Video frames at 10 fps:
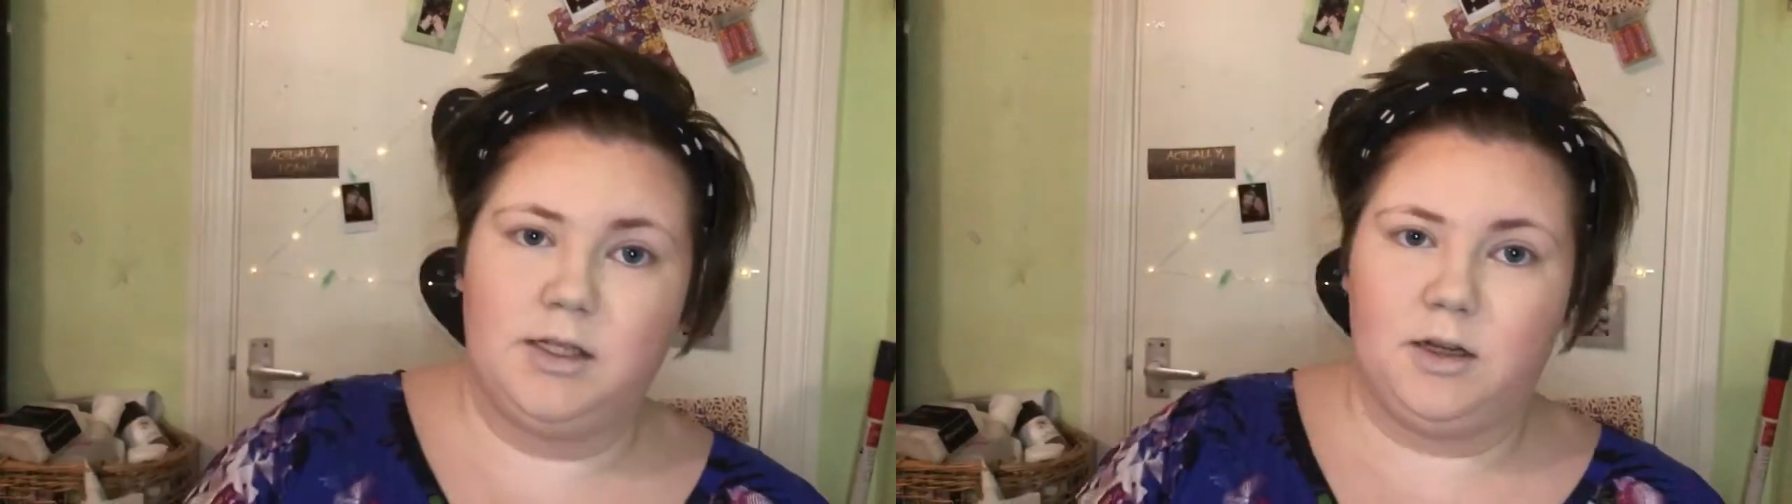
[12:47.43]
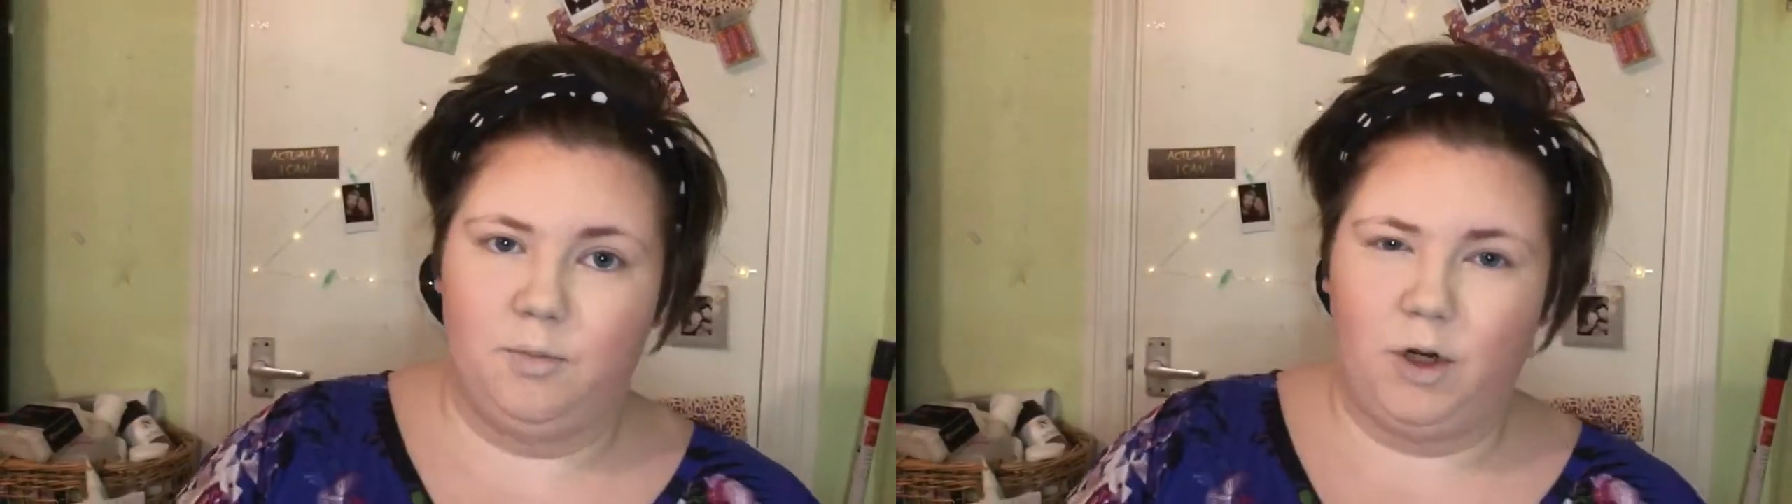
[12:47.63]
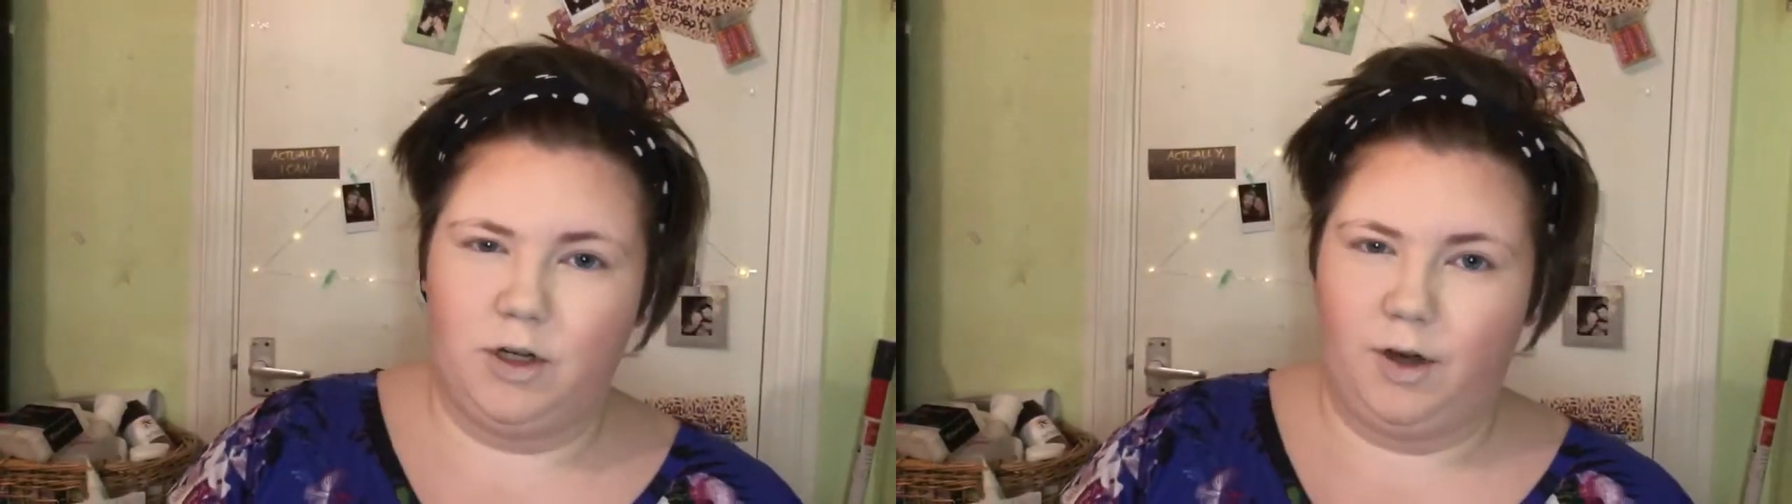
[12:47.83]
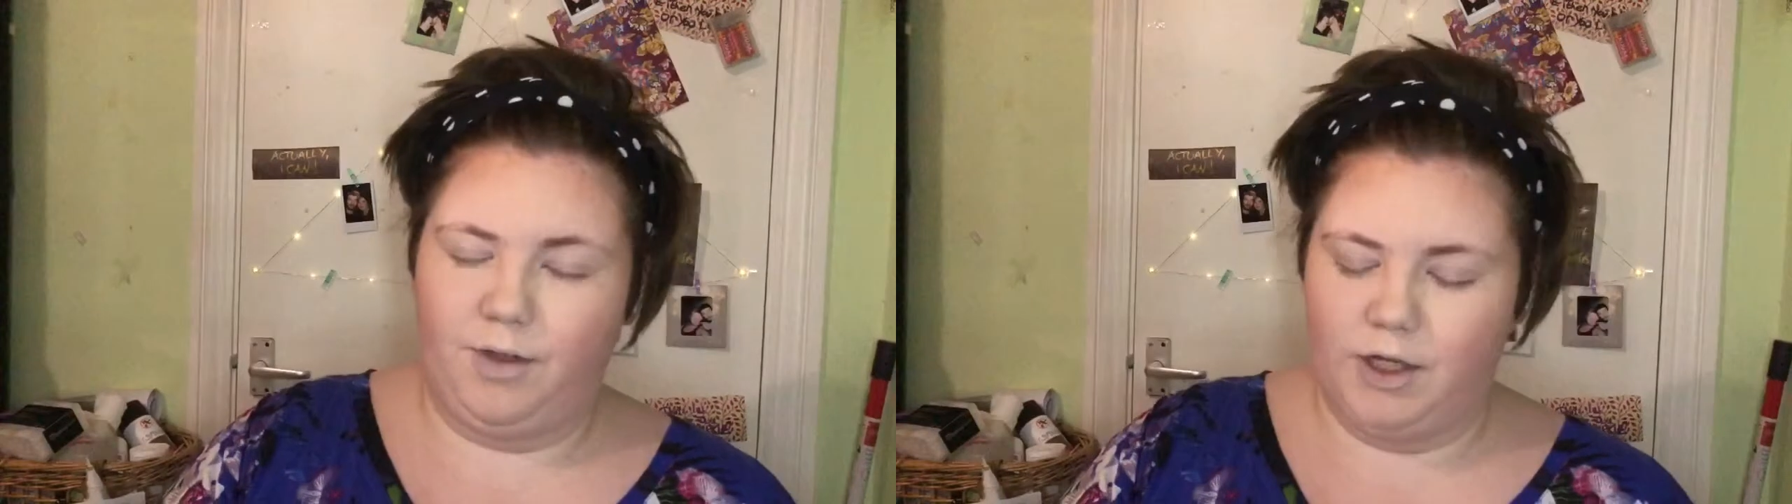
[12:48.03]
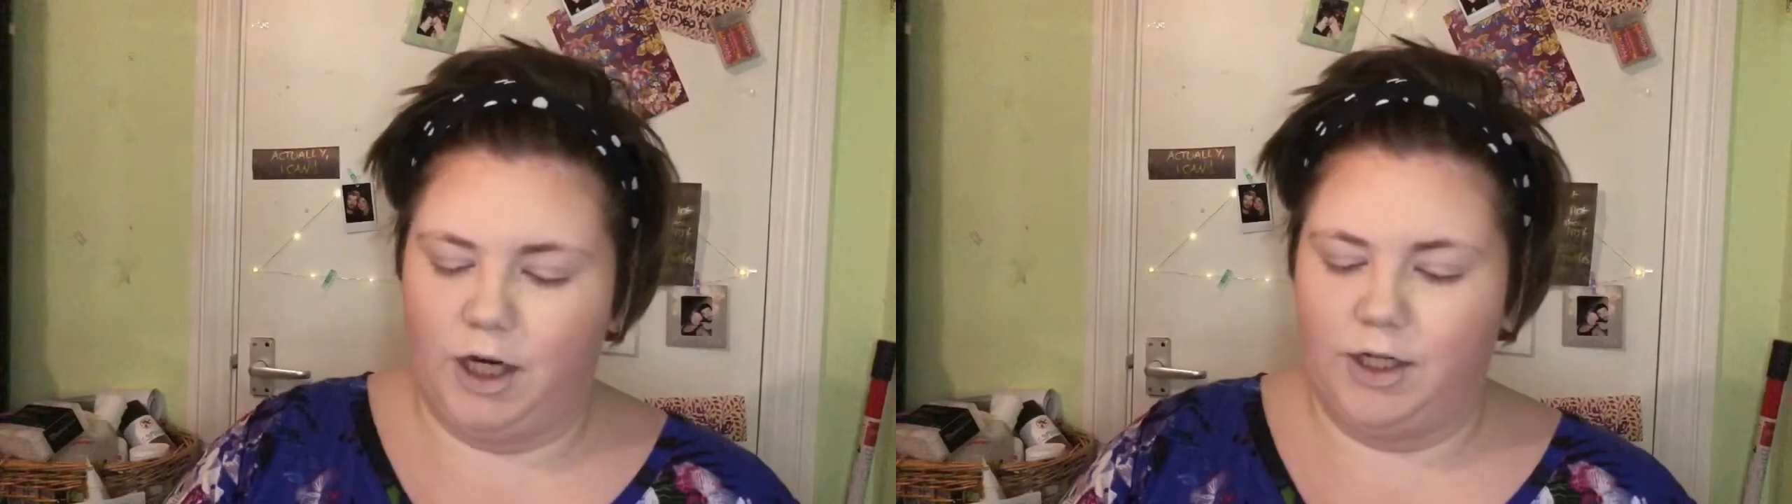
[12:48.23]
so I'm wondering if
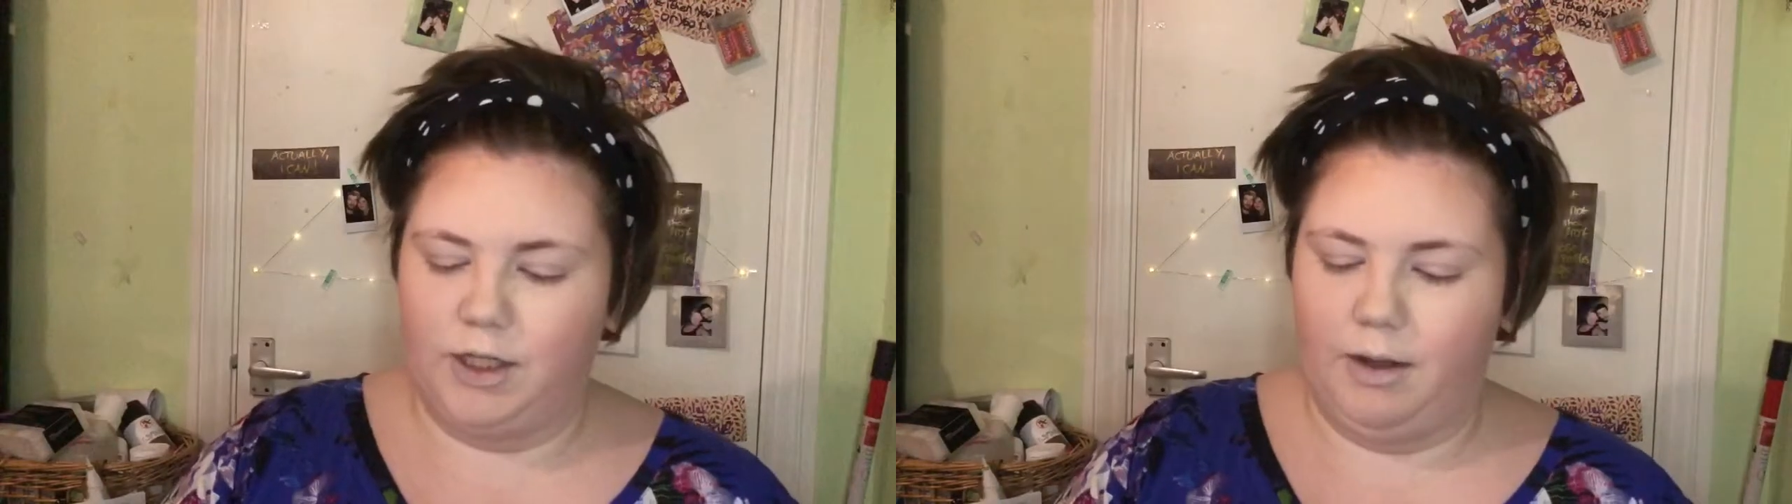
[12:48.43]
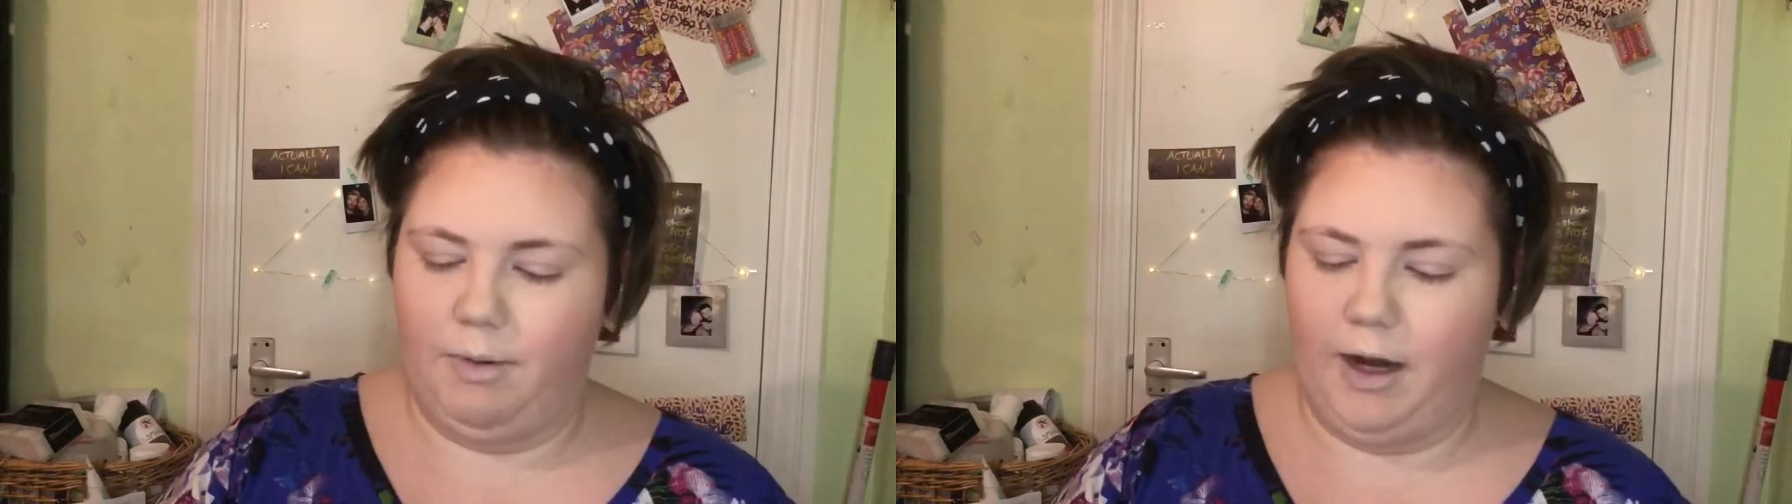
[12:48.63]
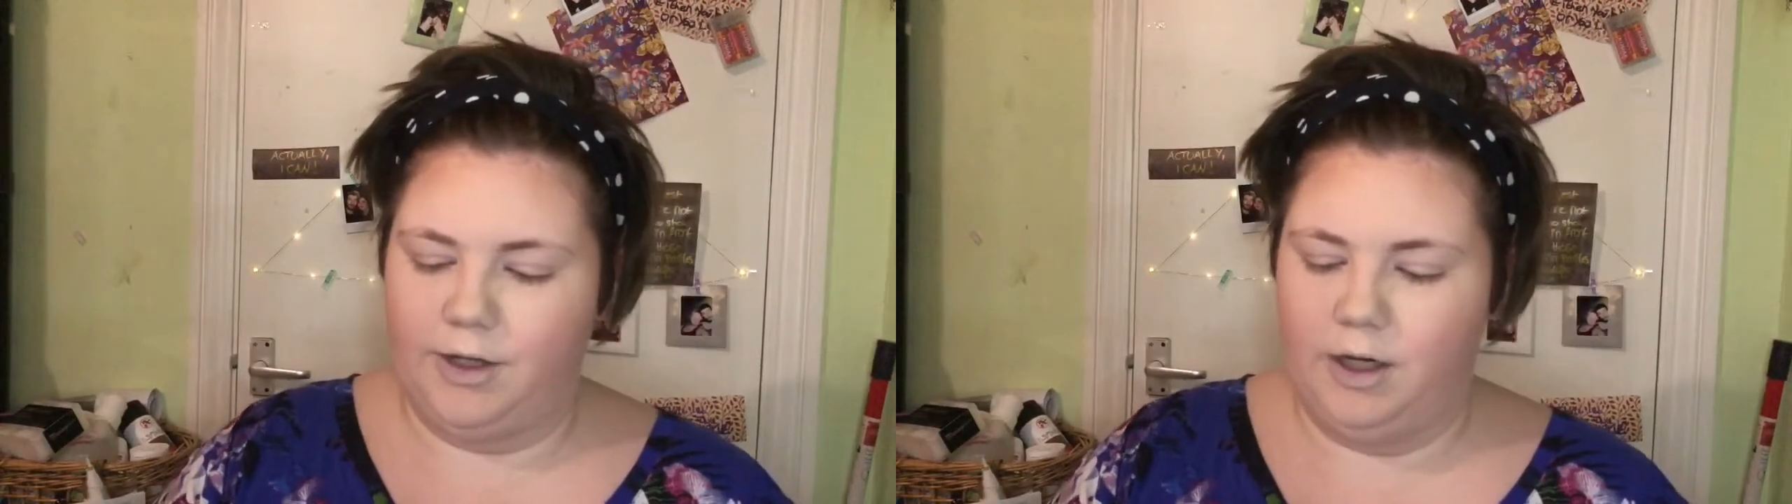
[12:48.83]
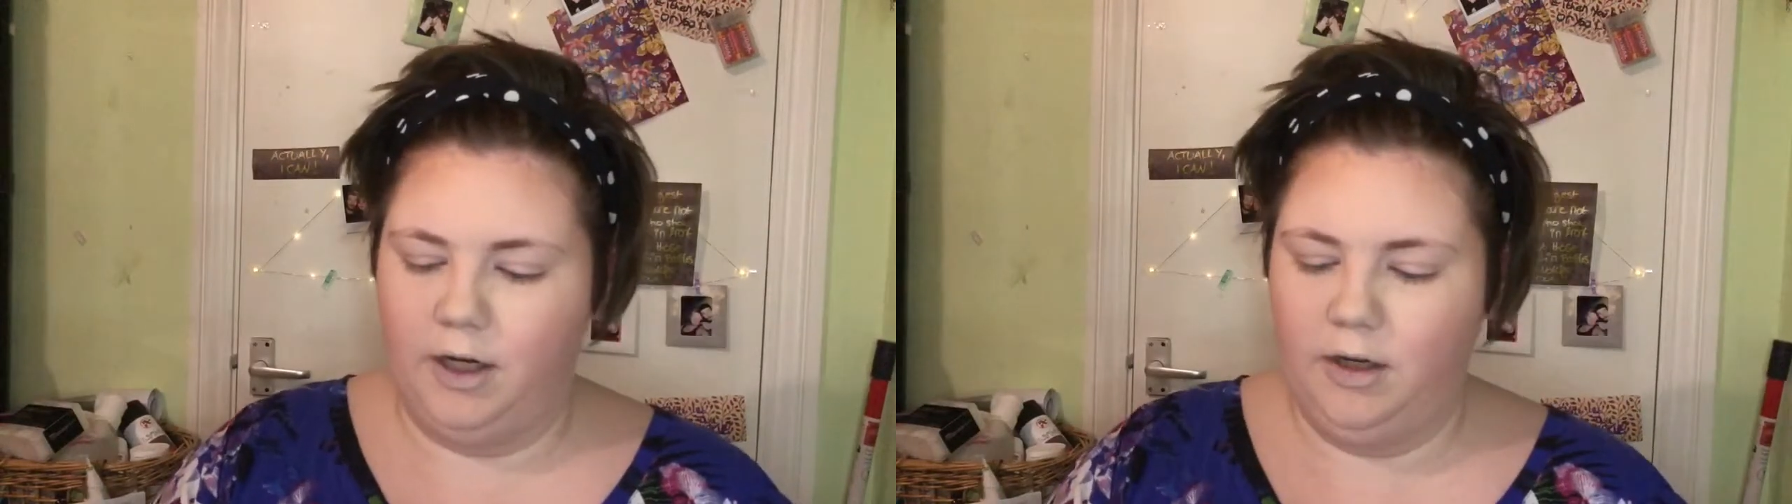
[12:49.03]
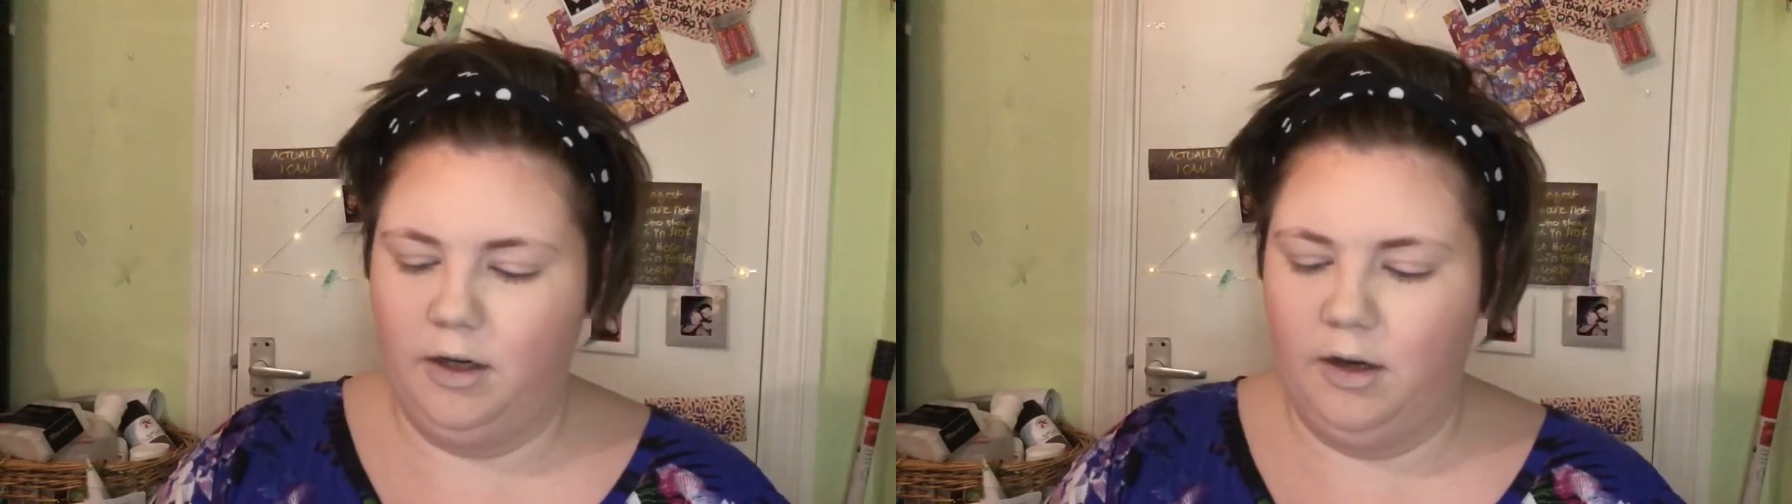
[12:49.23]
they're changing their packaging.